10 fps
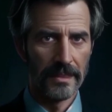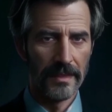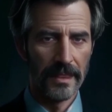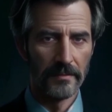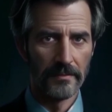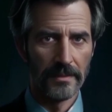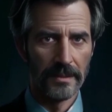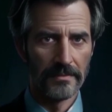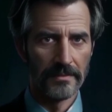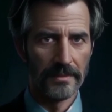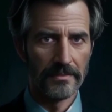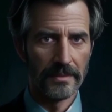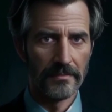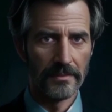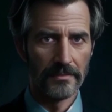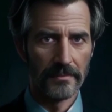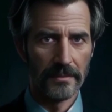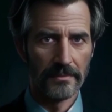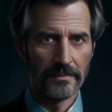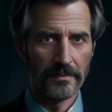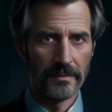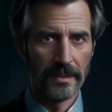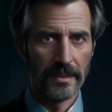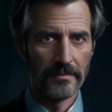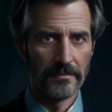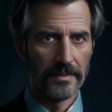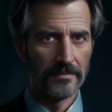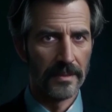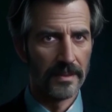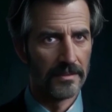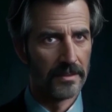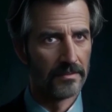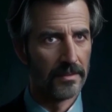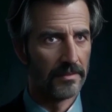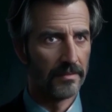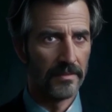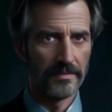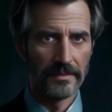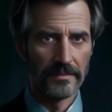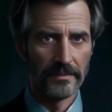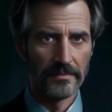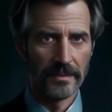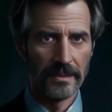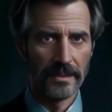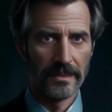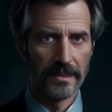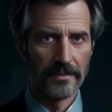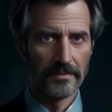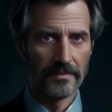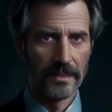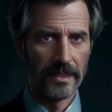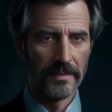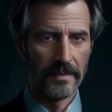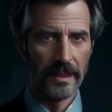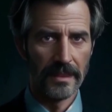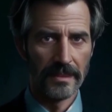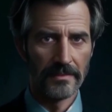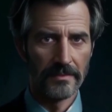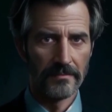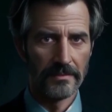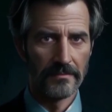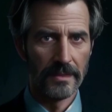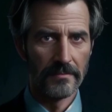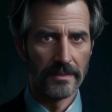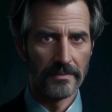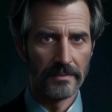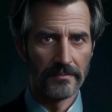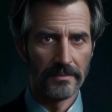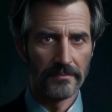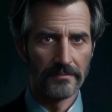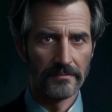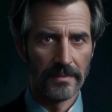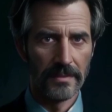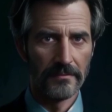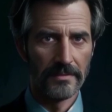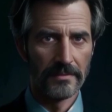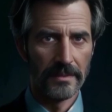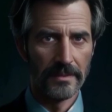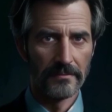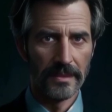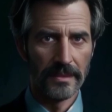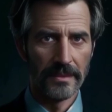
He provides detailed instructions on hiring and managing virtual assistants and shares anecdotes of how he has used them to free up his time.